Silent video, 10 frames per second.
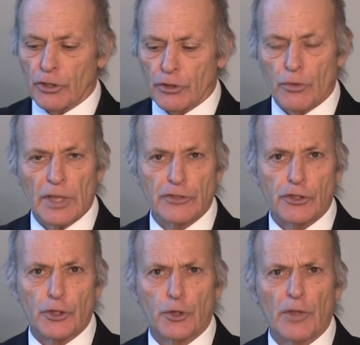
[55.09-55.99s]
you'd do this
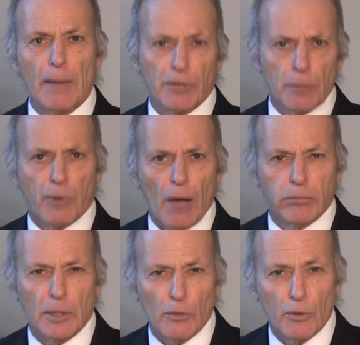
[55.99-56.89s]
and you do that, but you
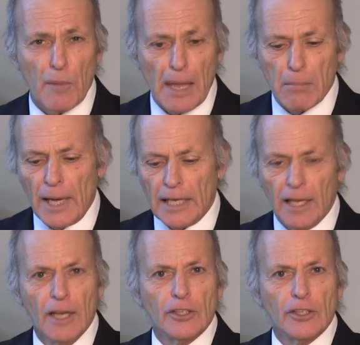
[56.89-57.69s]
probably would make money.